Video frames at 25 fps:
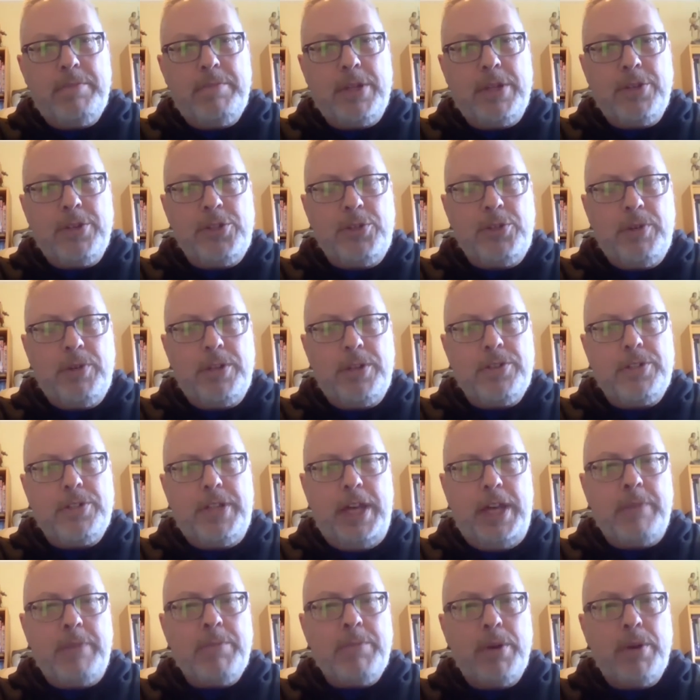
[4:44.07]
because you
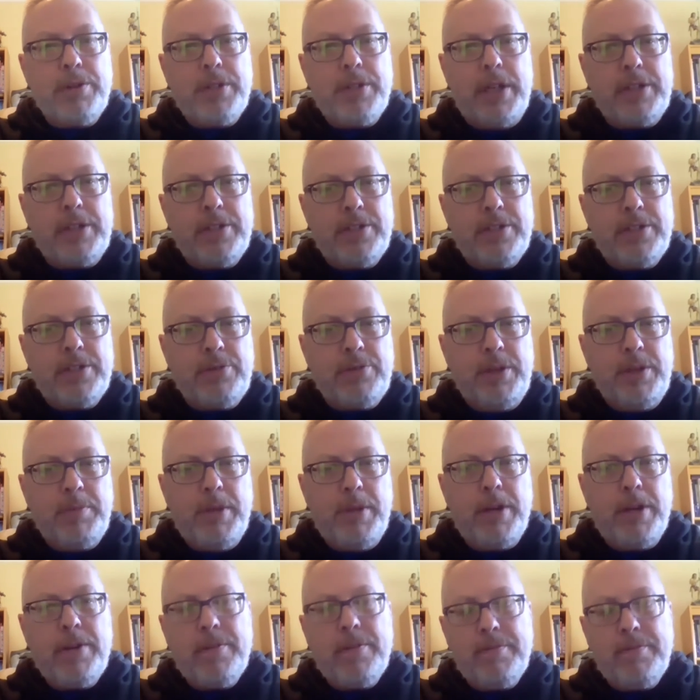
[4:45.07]
understand both sides of the street
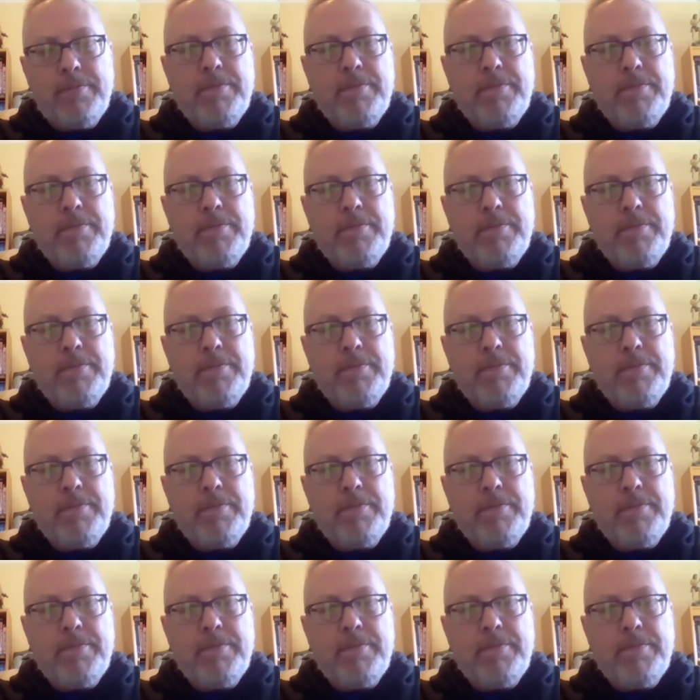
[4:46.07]
better.